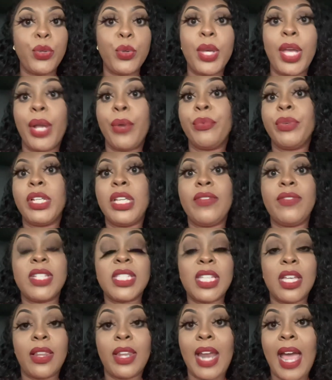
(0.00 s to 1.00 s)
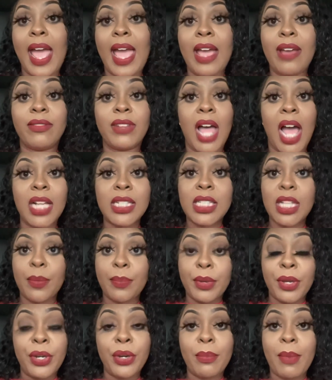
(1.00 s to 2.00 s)
You can't really even tell that I have locks
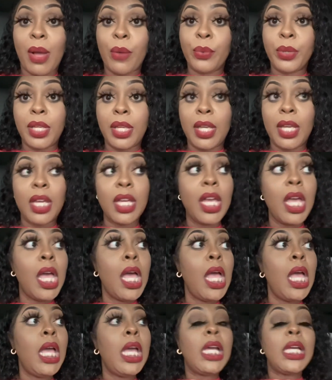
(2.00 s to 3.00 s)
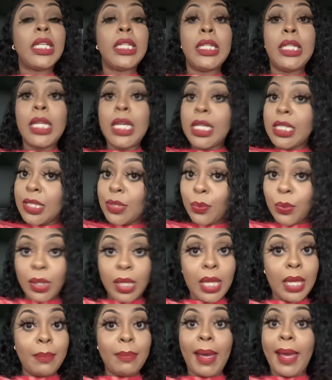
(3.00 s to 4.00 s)
up under my wig. This
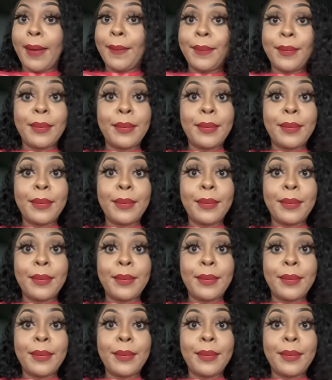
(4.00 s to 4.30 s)
wig, baby,